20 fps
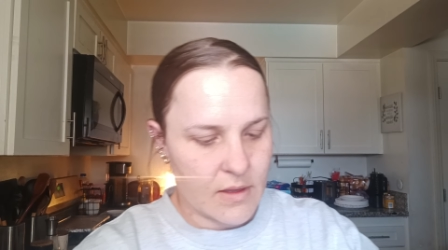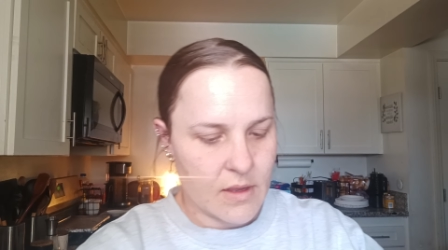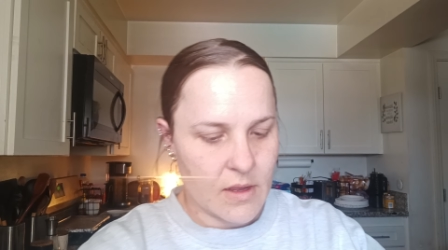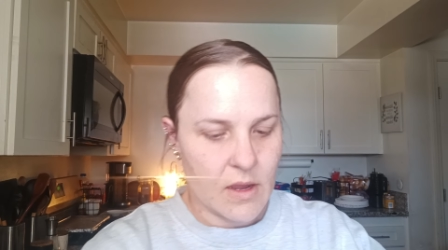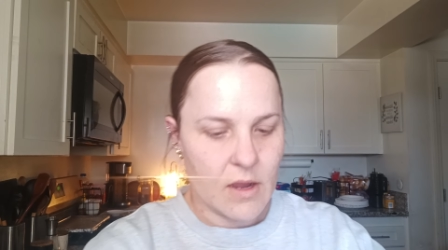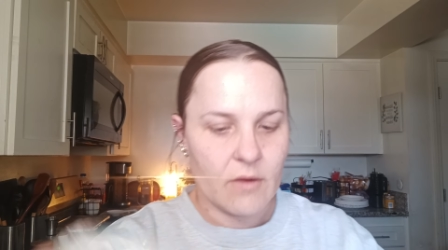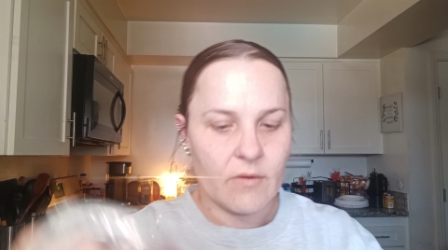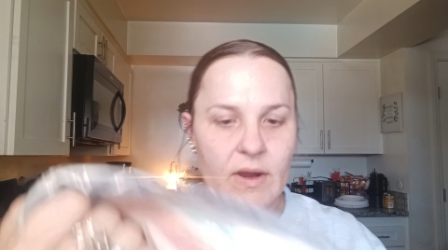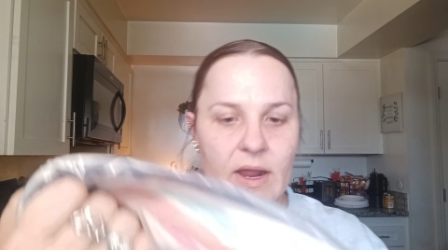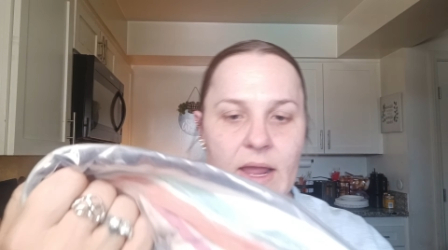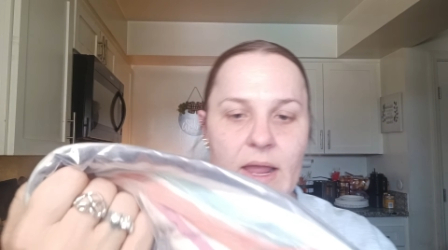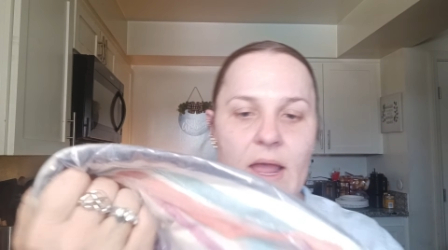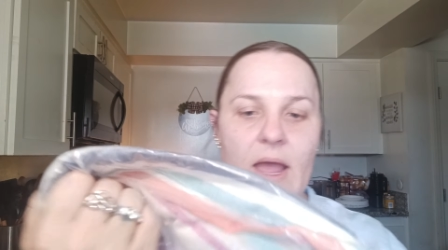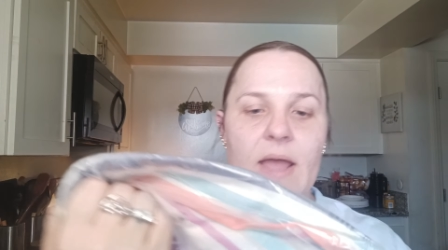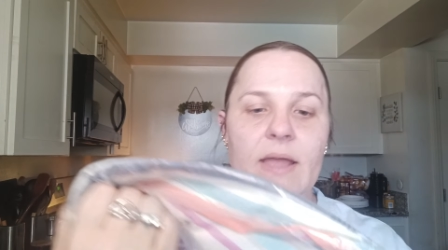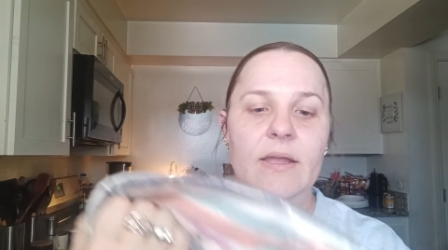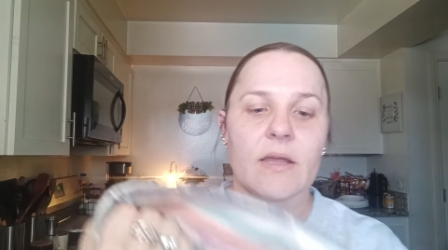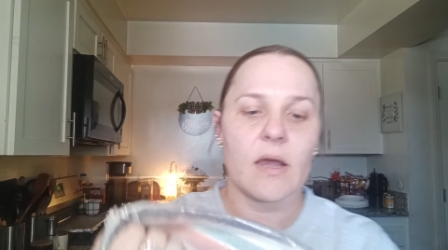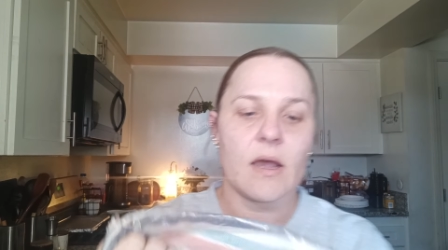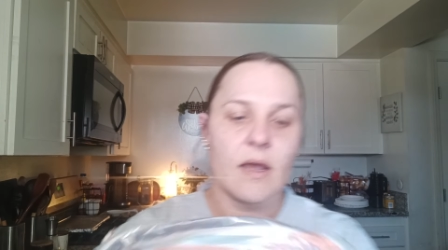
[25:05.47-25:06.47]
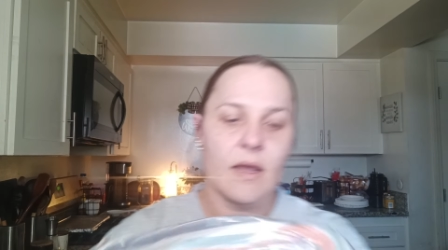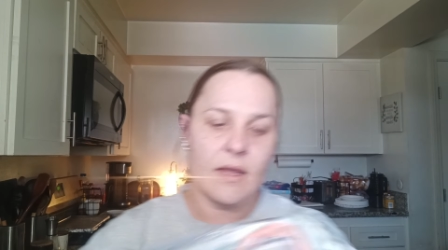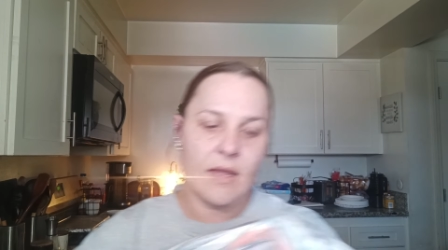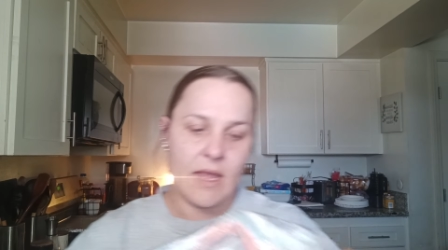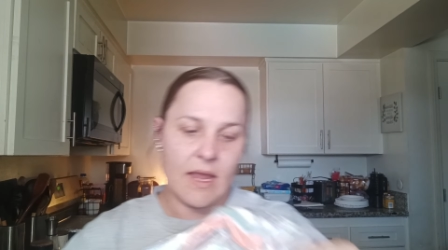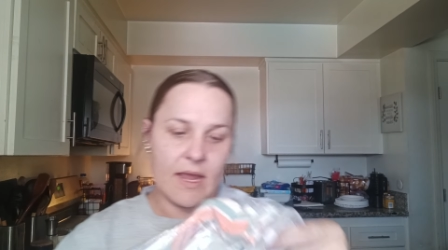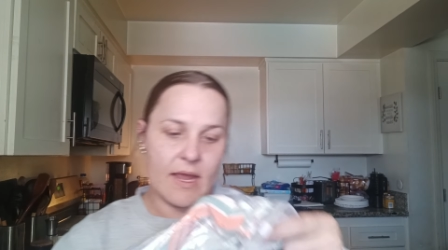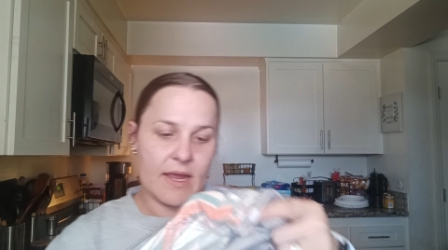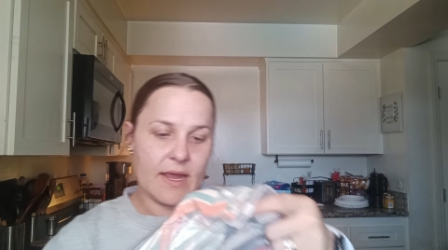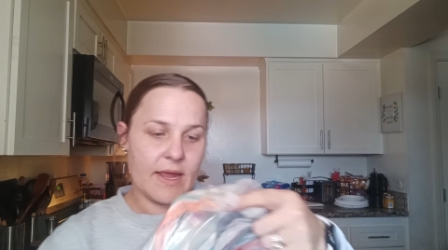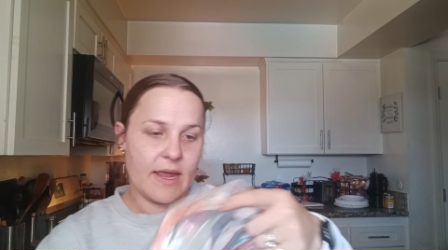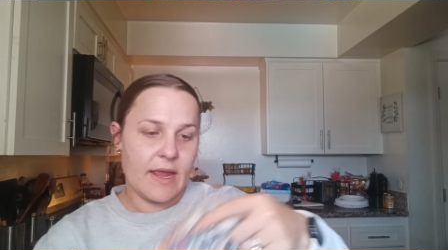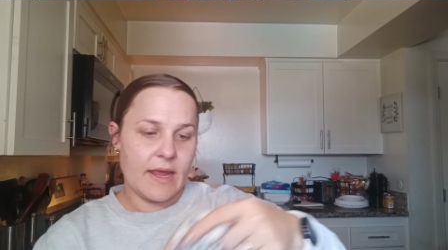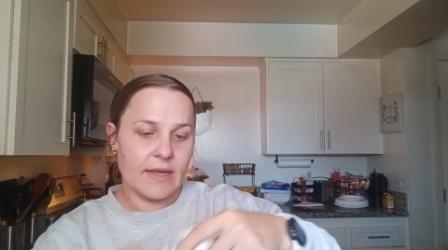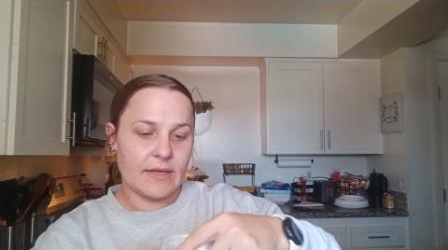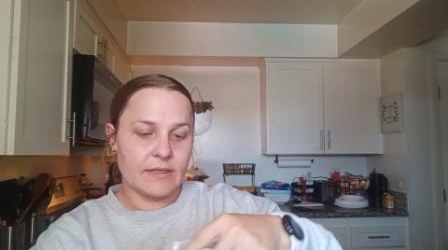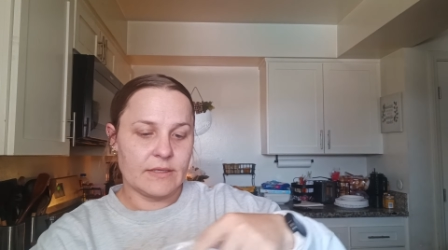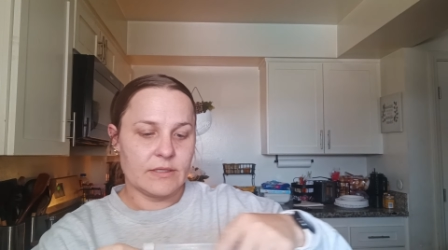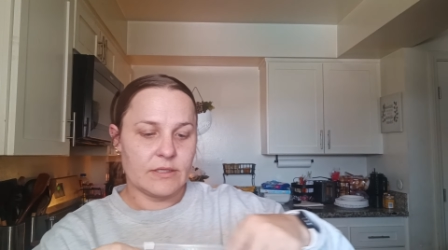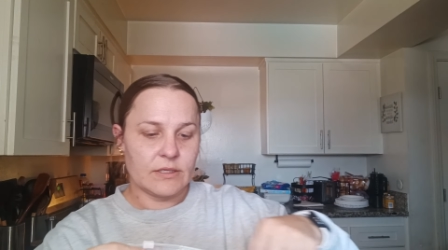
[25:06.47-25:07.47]
All right, I got
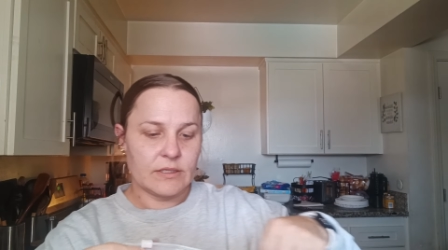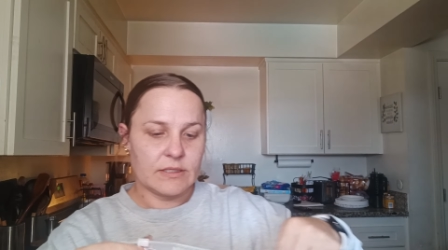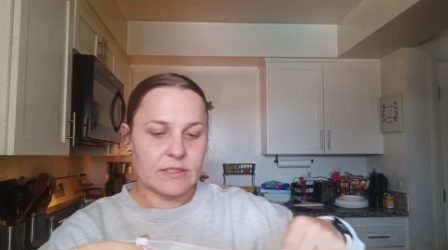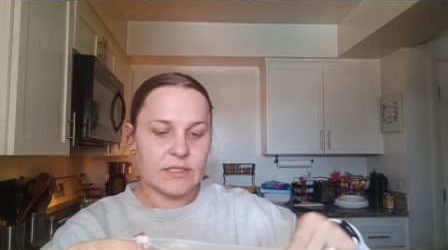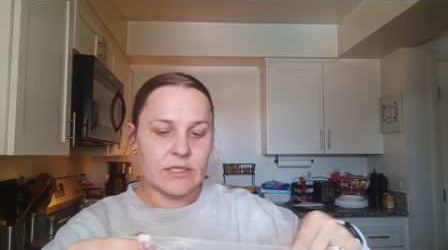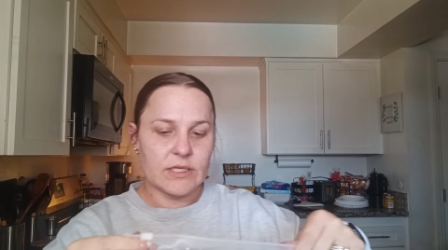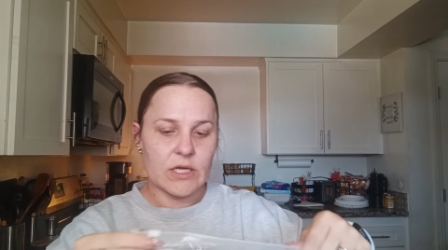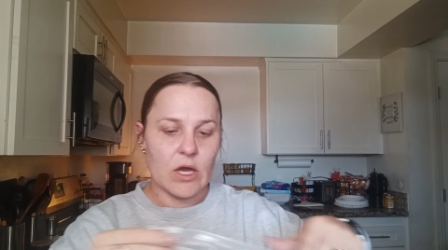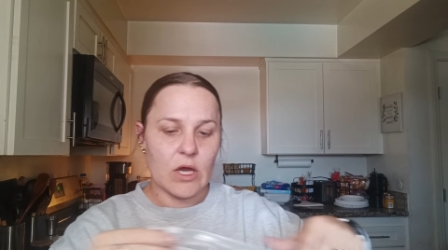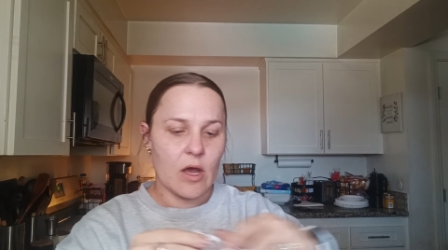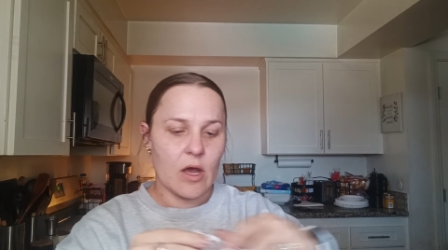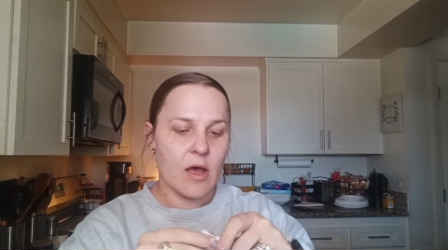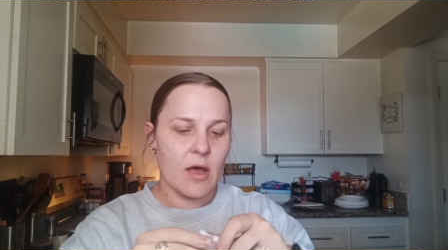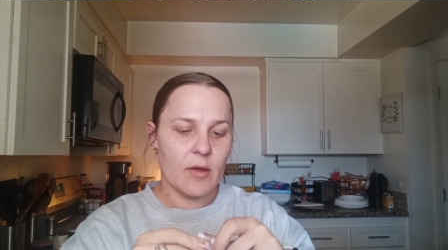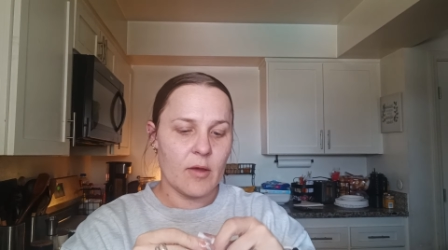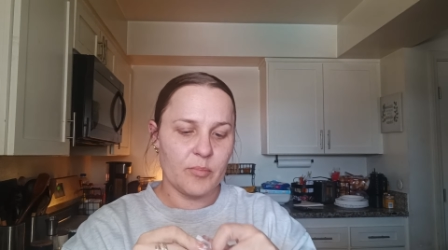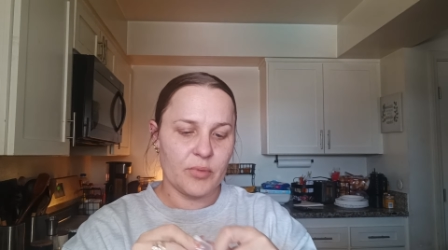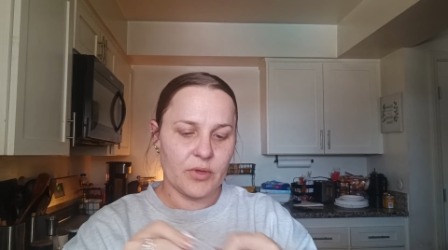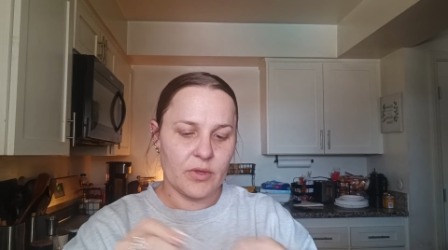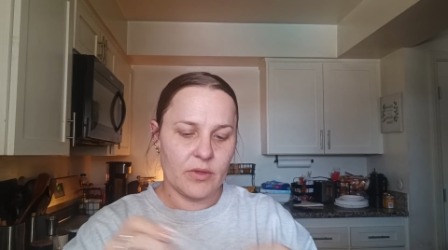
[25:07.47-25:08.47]
a top.